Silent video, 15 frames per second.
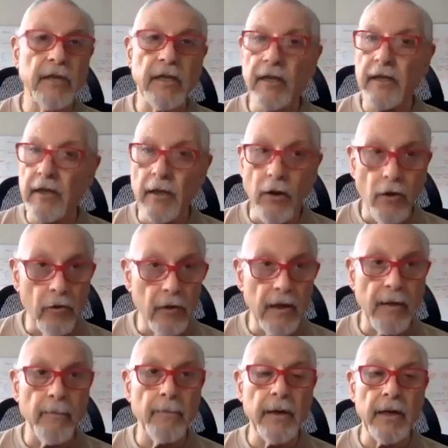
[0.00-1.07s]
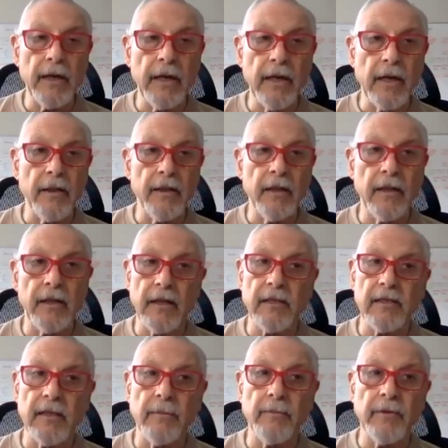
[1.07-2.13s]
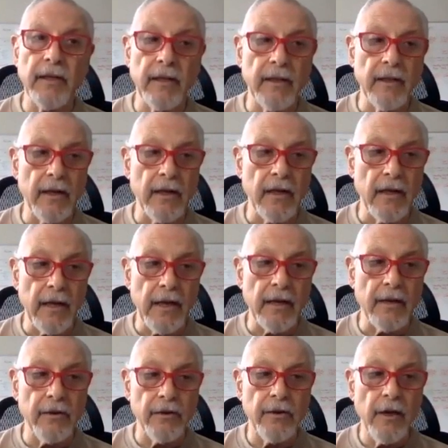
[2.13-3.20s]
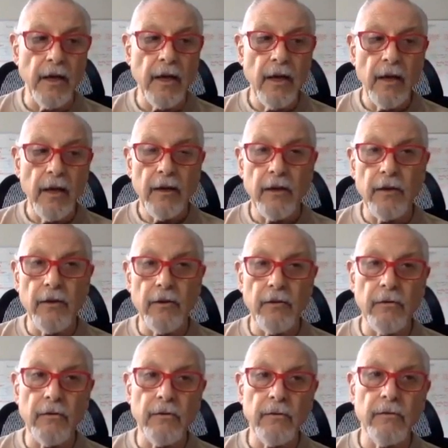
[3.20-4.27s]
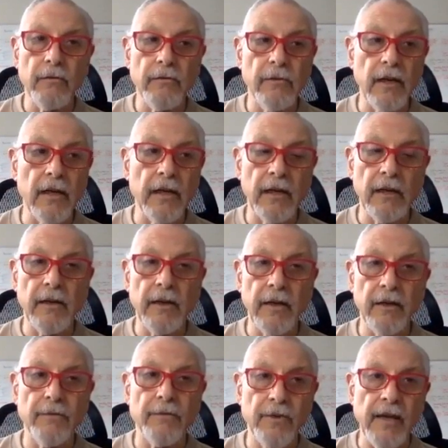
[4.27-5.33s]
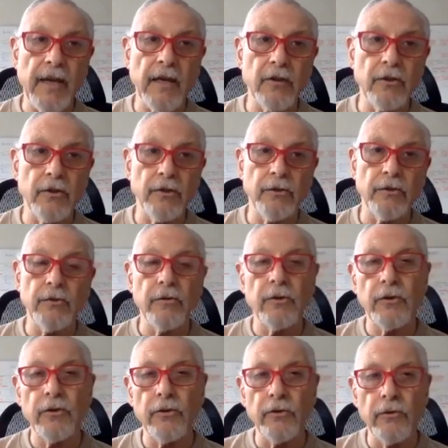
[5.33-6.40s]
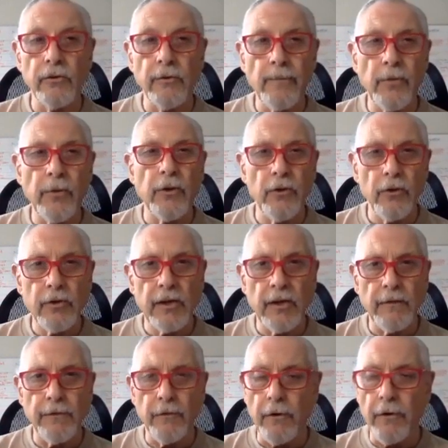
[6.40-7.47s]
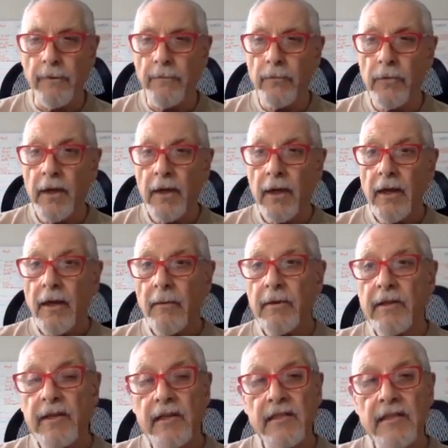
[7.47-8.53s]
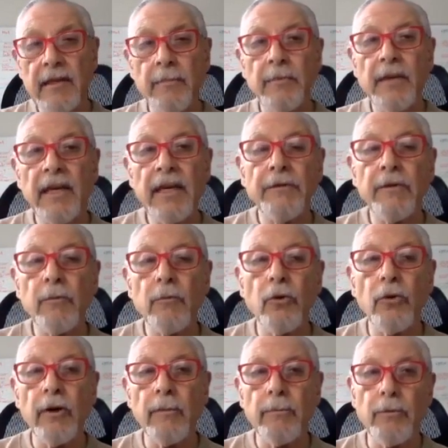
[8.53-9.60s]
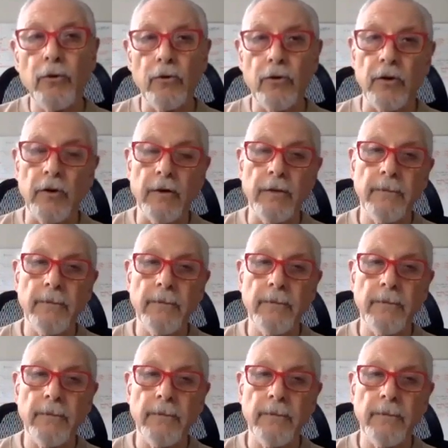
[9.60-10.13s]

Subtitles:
and in the whole company. And I think that's something that I'd like to, really give thanks to New Skin for. But there's something even more important,